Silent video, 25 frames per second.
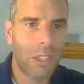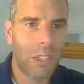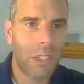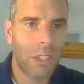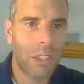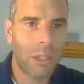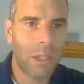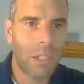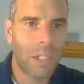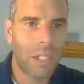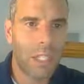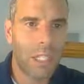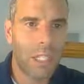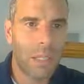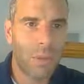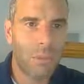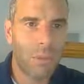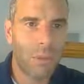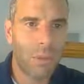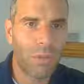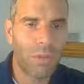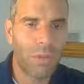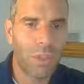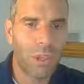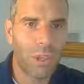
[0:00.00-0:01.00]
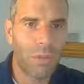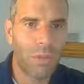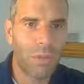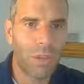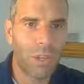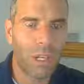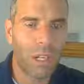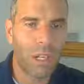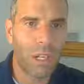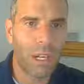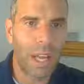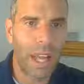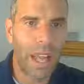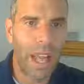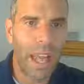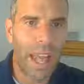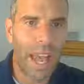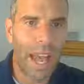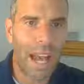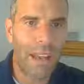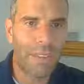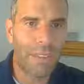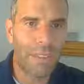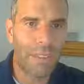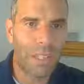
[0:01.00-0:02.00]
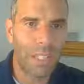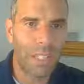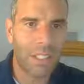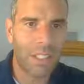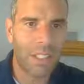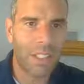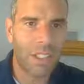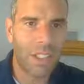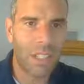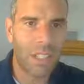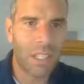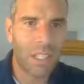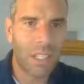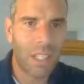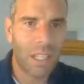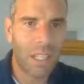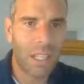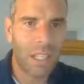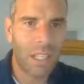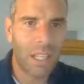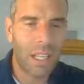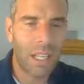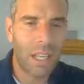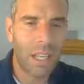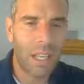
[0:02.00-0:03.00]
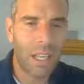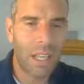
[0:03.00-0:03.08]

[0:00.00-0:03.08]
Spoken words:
you'll notice it moves over half an inch,